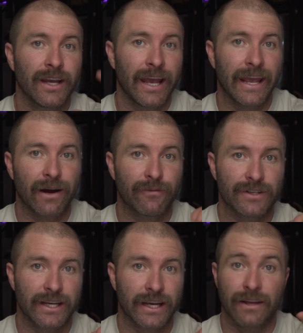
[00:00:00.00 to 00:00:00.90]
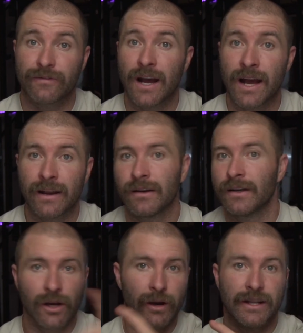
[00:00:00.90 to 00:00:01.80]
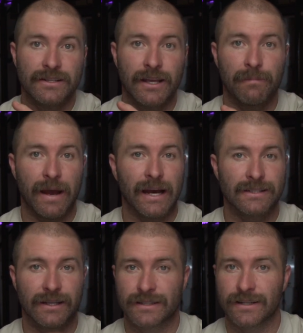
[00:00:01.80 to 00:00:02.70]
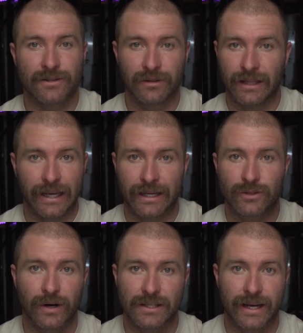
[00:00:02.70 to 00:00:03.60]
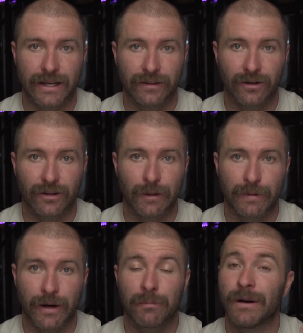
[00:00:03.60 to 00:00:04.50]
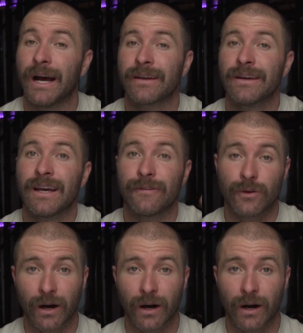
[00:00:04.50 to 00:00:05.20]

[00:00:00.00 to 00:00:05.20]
hang out for a second. If not, go ahead and skip past this. It's only like a 20-second little clip here. But if you